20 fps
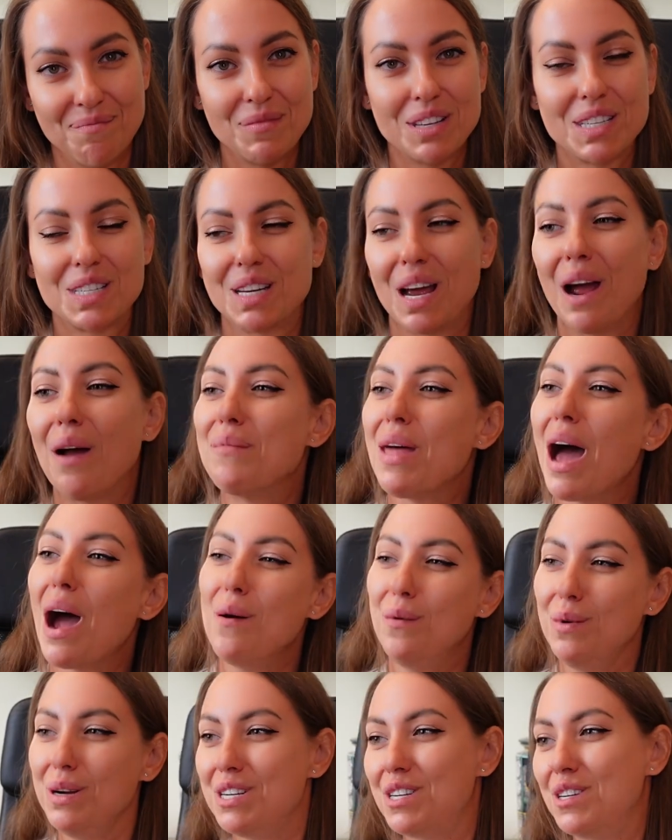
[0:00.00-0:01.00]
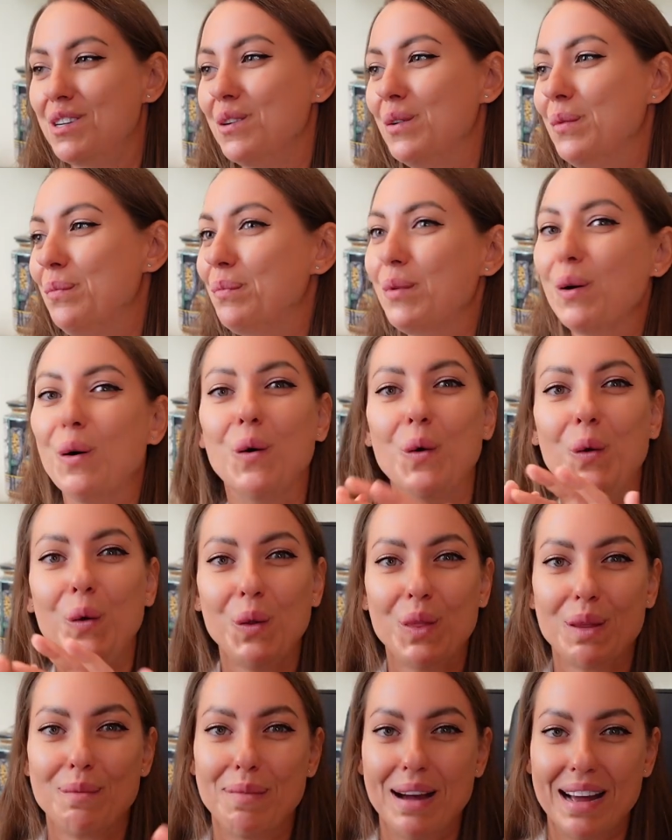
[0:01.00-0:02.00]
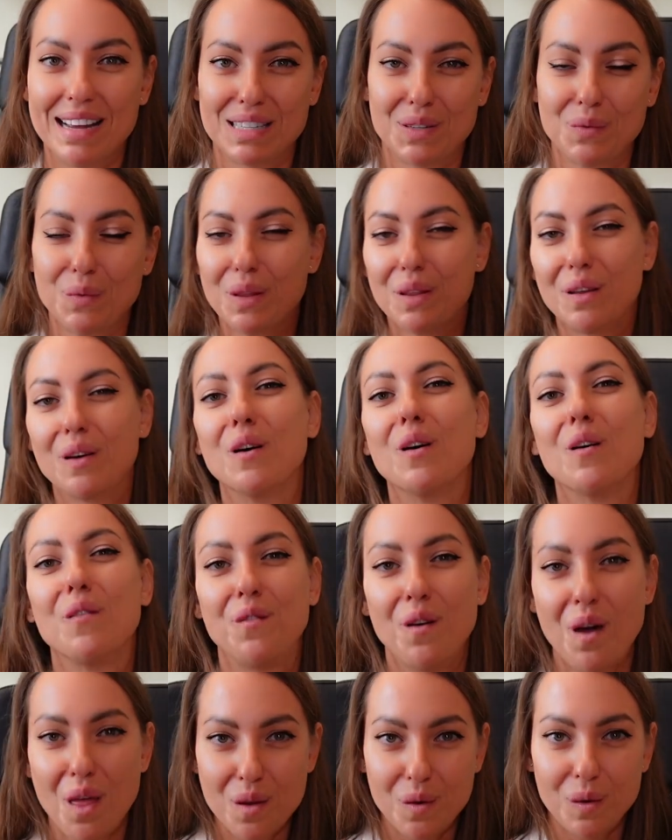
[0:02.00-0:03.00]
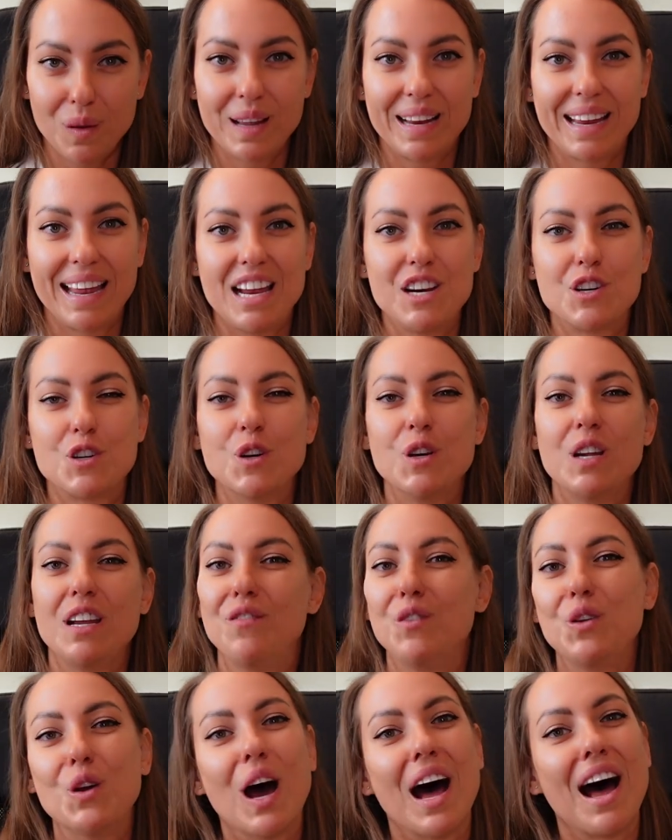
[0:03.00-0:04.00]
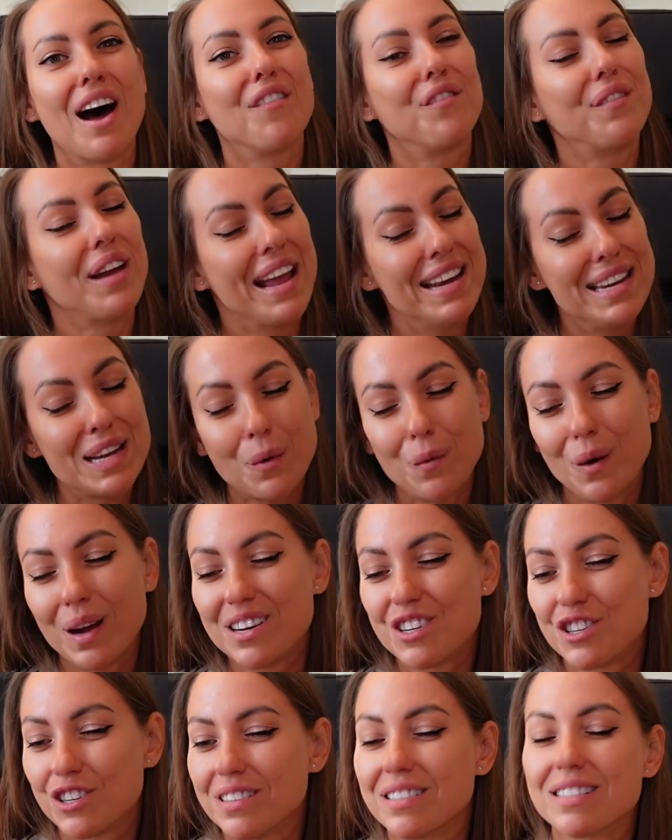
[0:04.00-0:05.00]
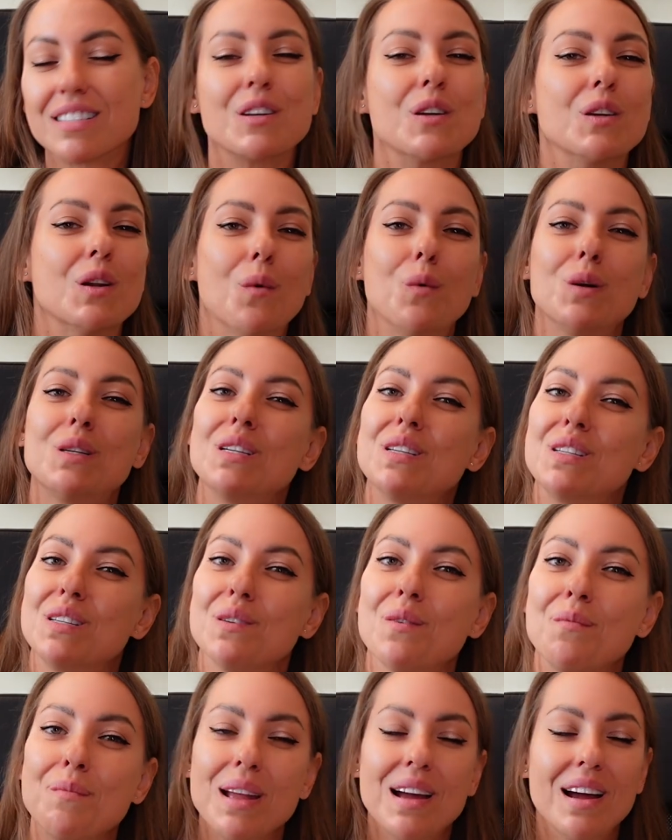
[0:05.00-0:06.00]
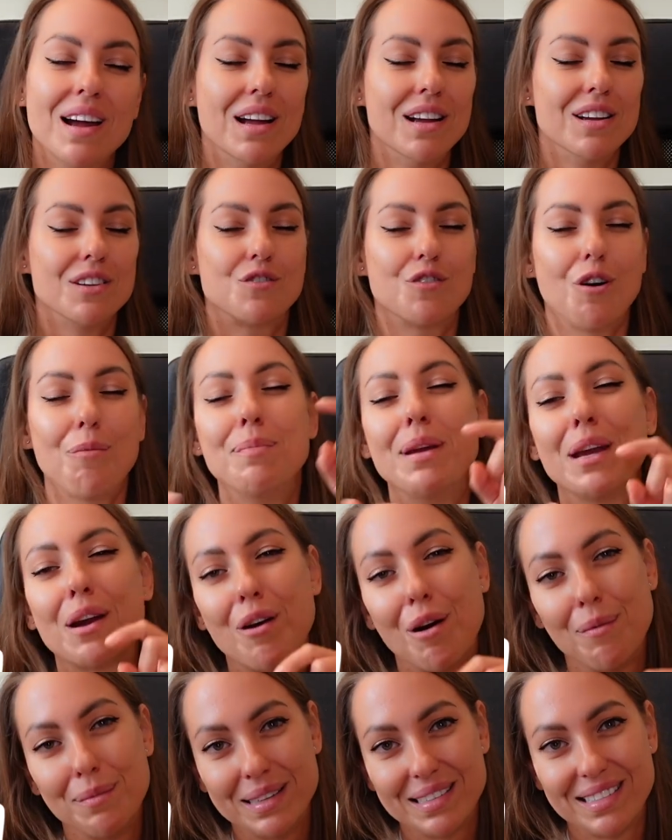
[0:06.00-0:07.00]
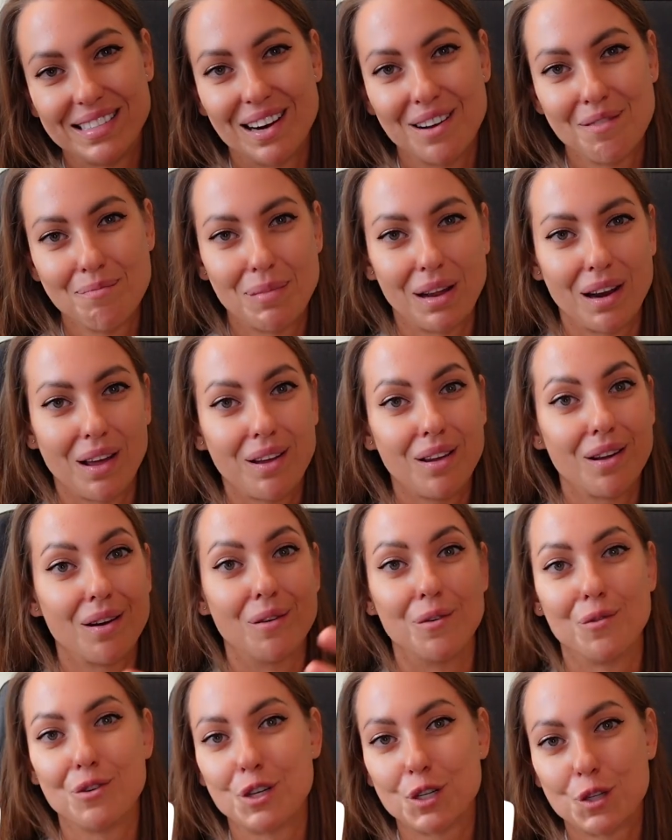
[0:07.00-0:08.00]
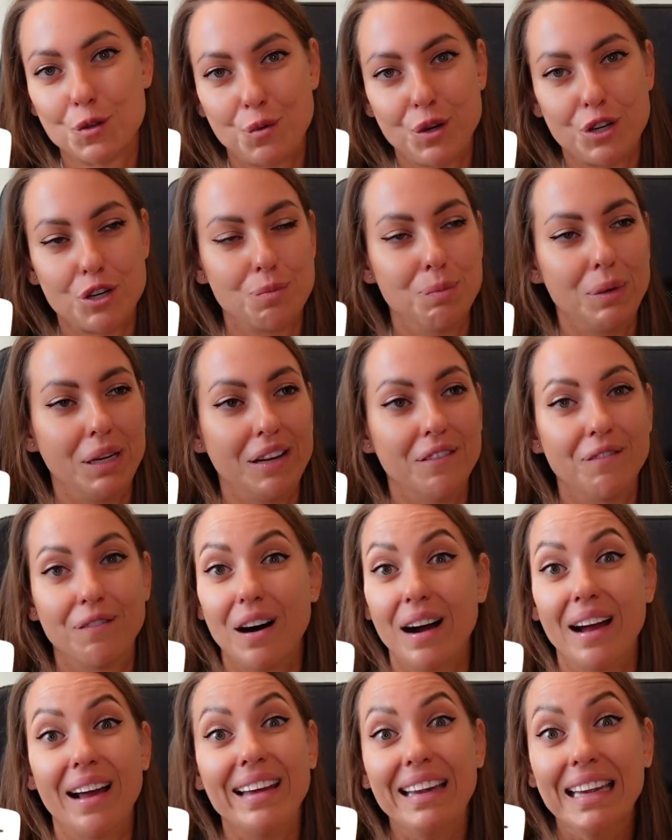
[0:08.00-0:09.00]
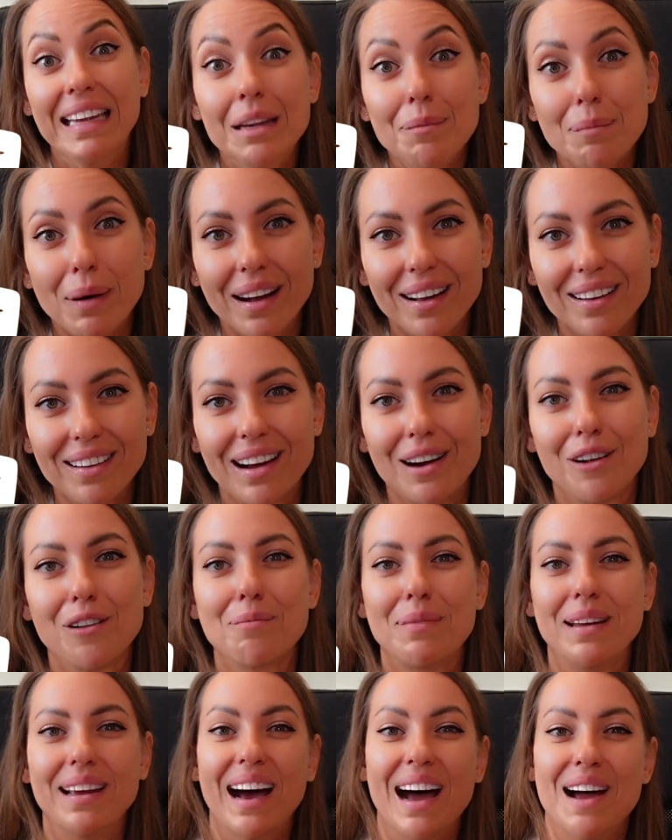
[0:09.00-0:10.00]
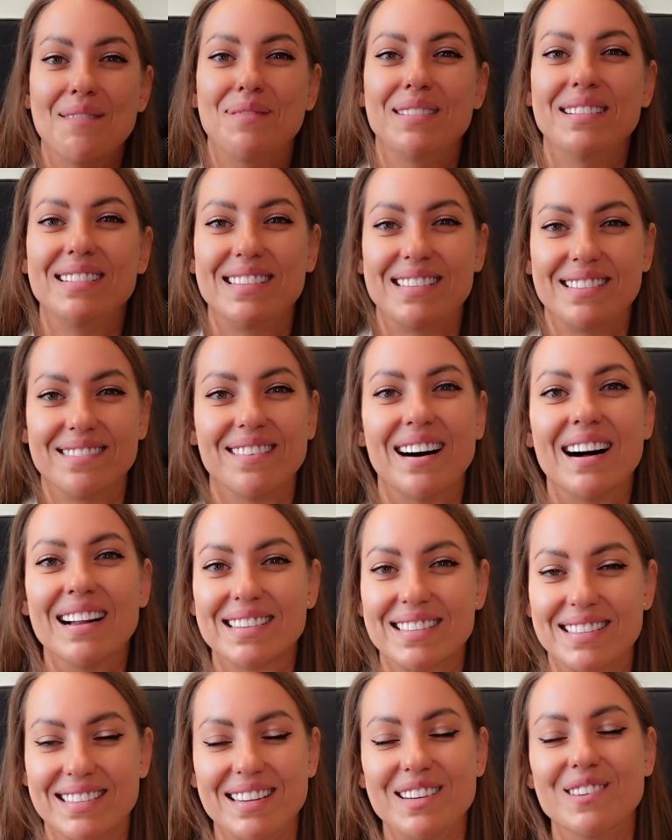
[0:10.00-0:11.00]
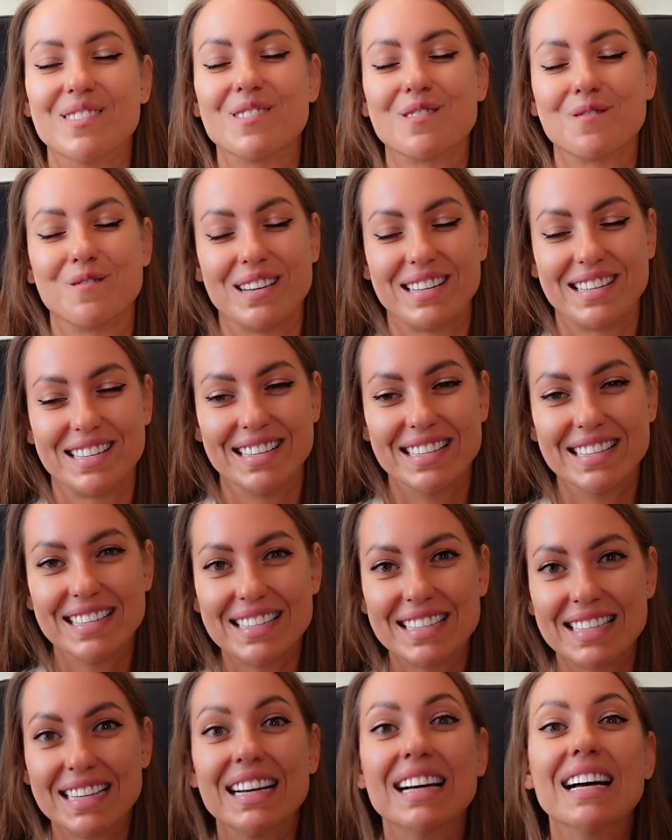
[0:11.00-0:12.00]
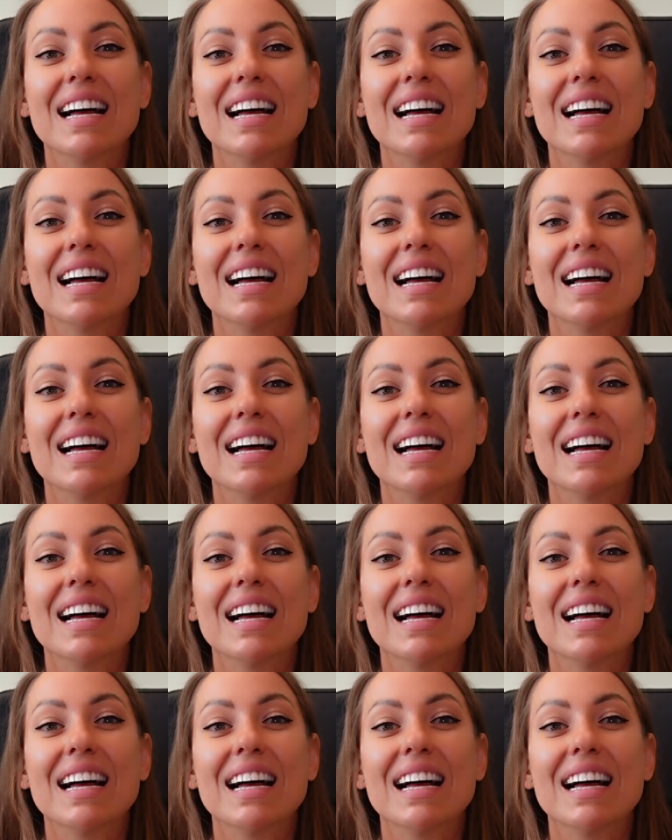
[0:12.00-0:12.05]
So I wish you all the best with your further relocation. If you have any questions, you know what to do, drop me a comment down below or just reach me via email. I will be happy to answer your questions.